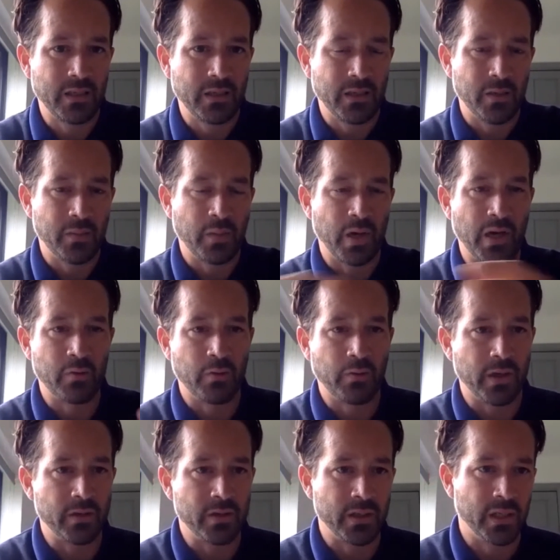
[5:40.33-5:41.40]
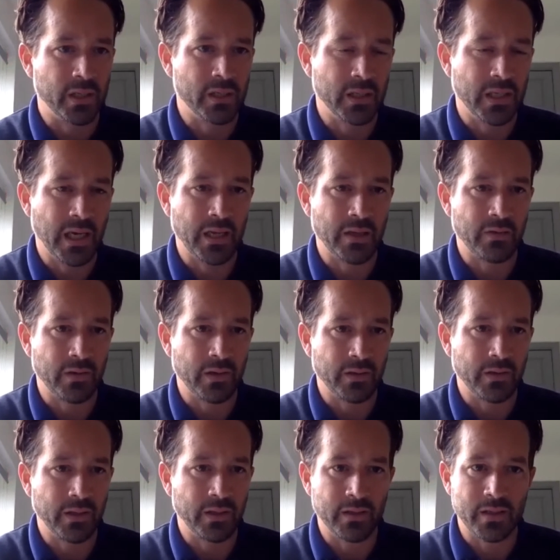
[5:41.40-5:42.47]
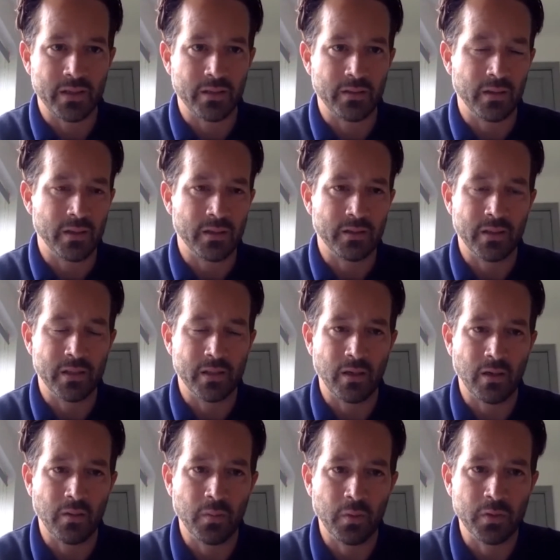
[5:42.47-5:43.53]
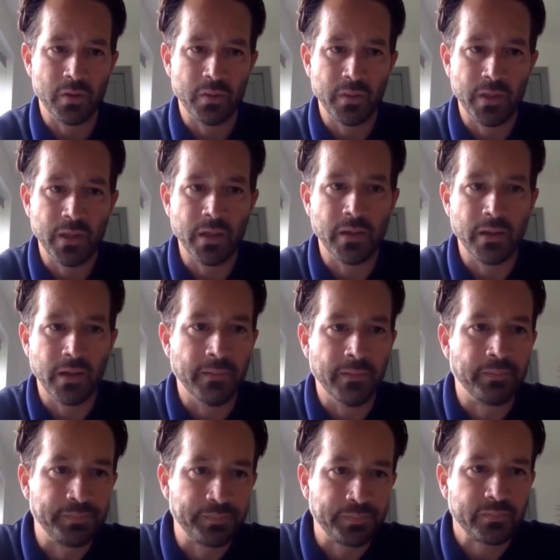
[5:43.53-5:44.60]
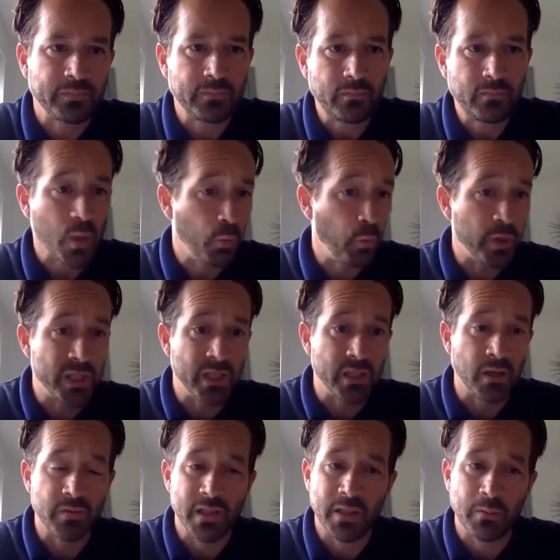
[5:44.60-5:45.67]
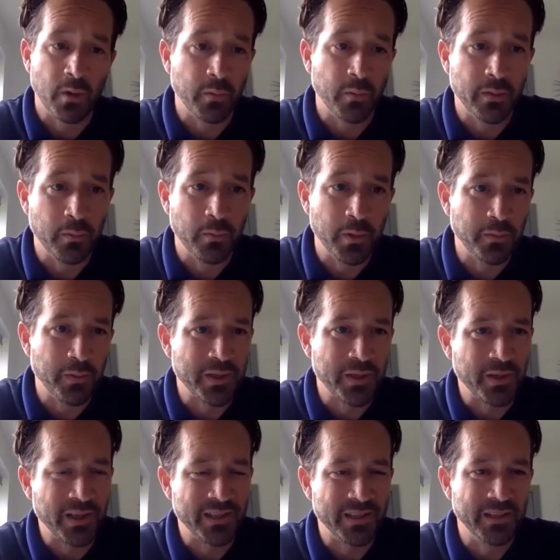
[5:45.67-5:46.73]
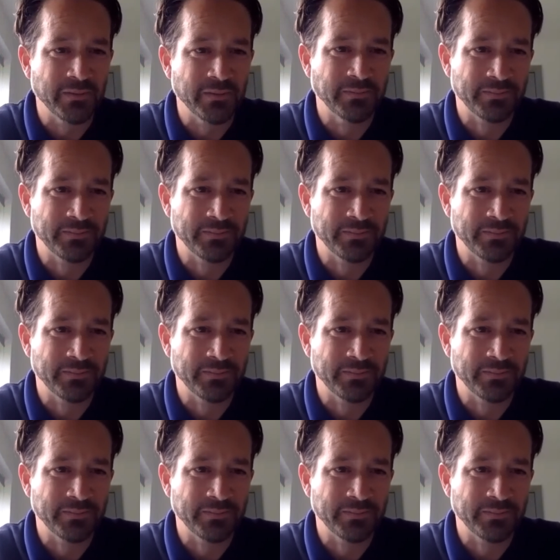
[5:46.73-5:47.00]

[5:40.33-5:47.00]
combine all those things together, and I think there's a lot more to be done there, which is obviously what we're trying to do.